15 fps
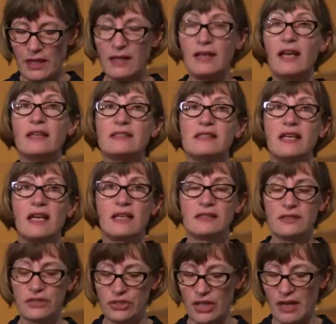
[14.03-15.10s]
and
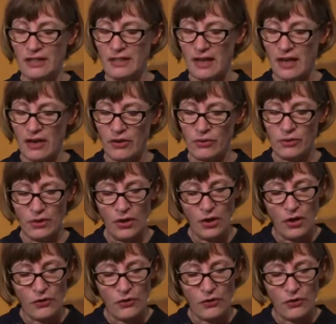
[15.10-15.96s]
essayist John Yau